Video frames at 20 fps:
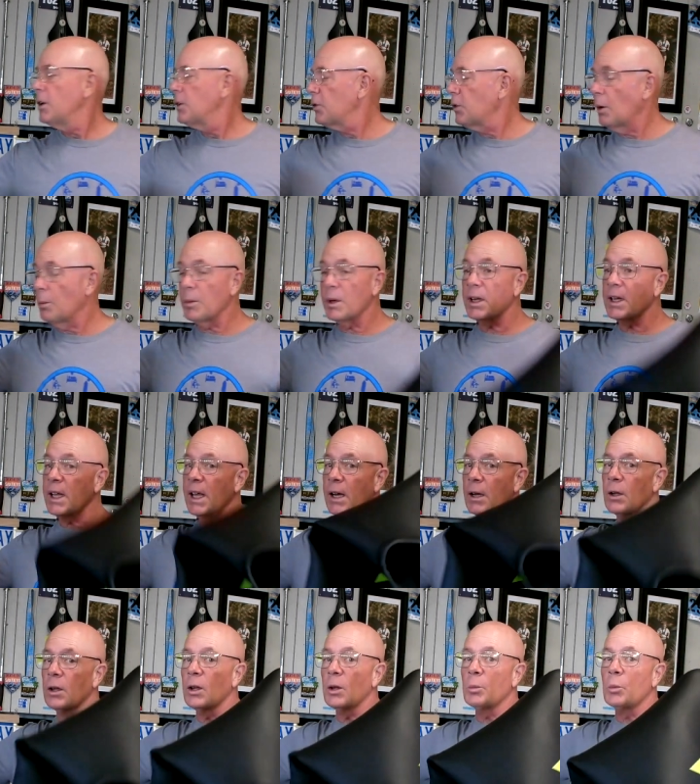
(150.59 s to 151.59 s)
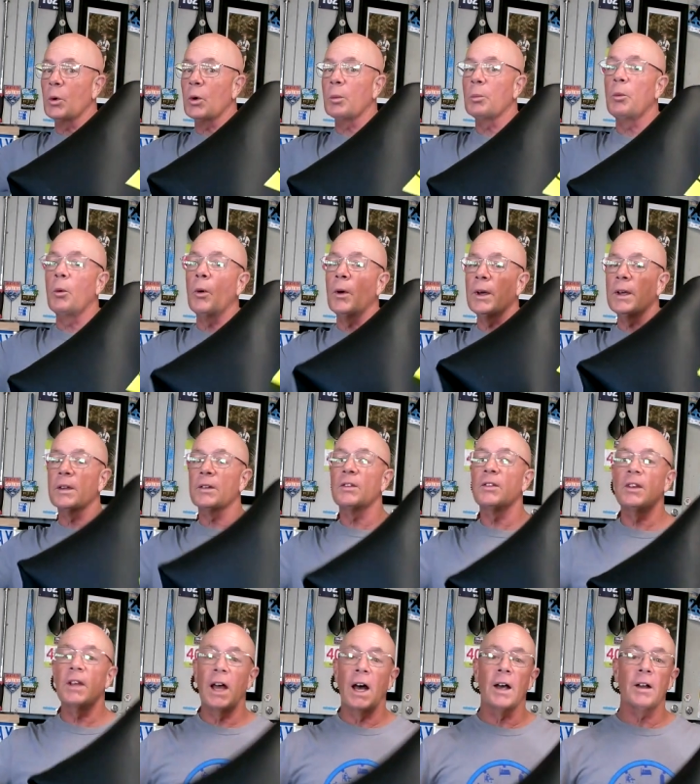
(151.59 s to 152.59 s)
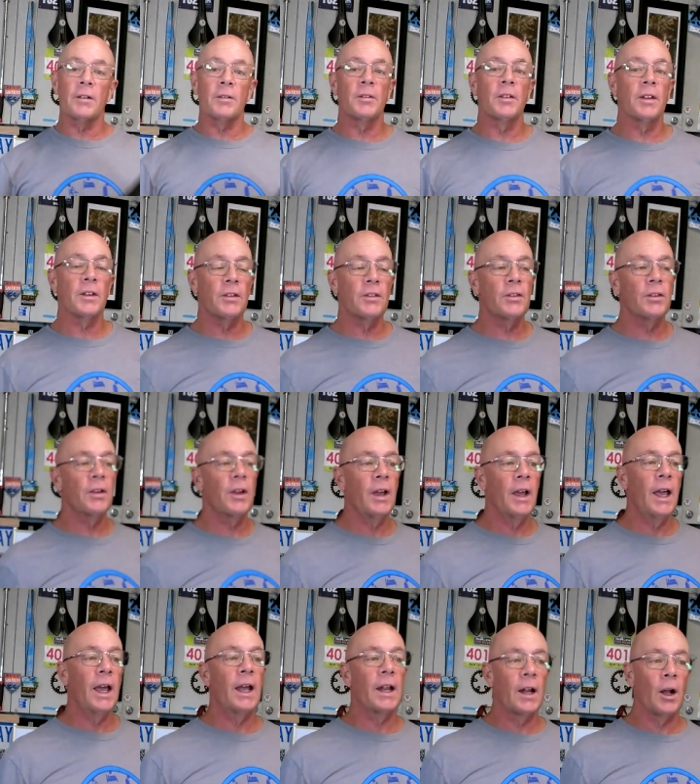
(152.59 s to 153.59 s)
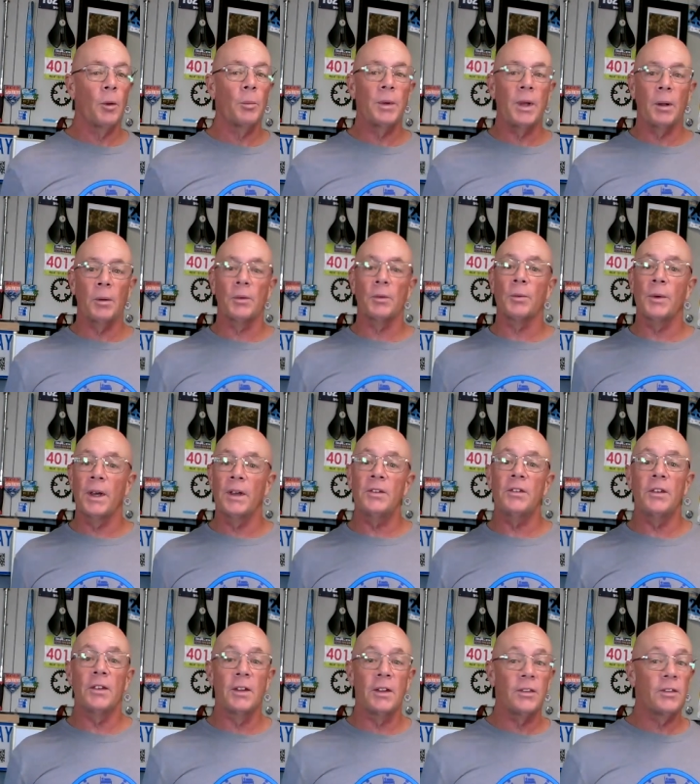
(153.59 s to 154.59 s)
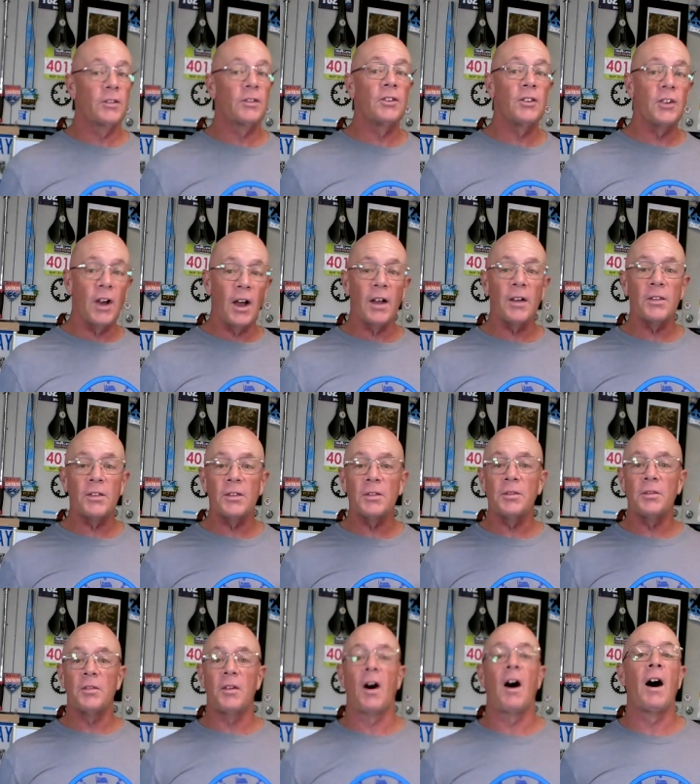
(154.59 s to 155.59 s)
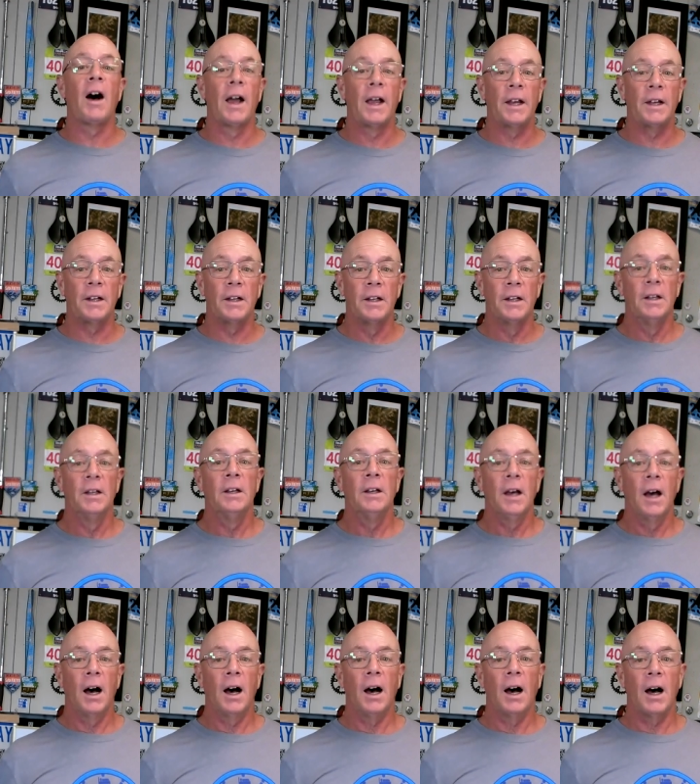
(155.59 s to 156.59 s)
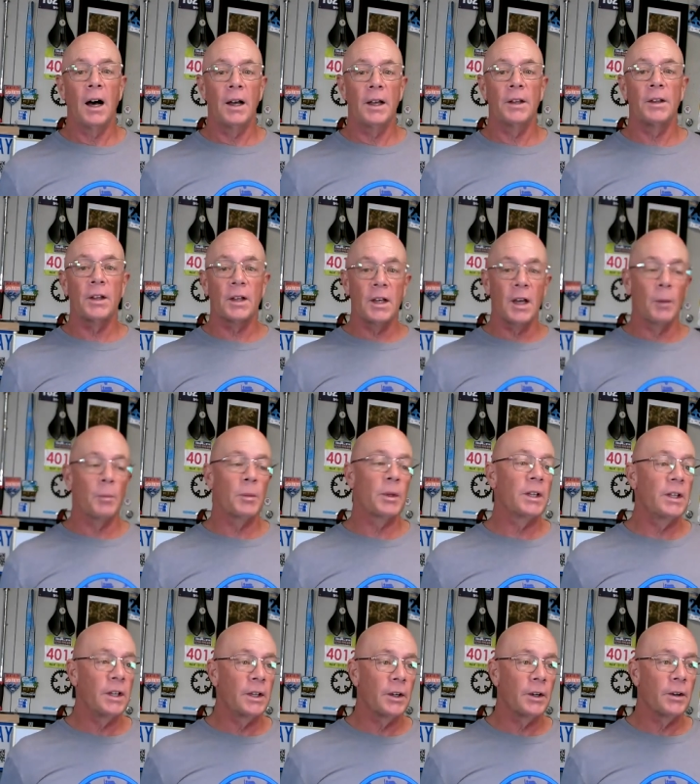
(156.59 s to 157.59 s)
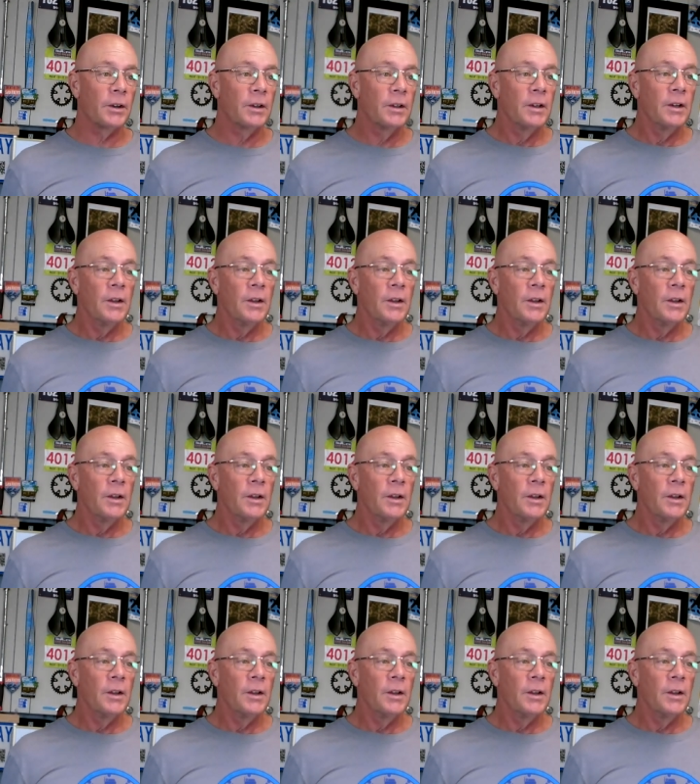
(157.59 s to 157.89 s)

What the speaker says: So I'm going to get a little more buoyancy out of this, and I'll be able to race in this just fine in the coming year.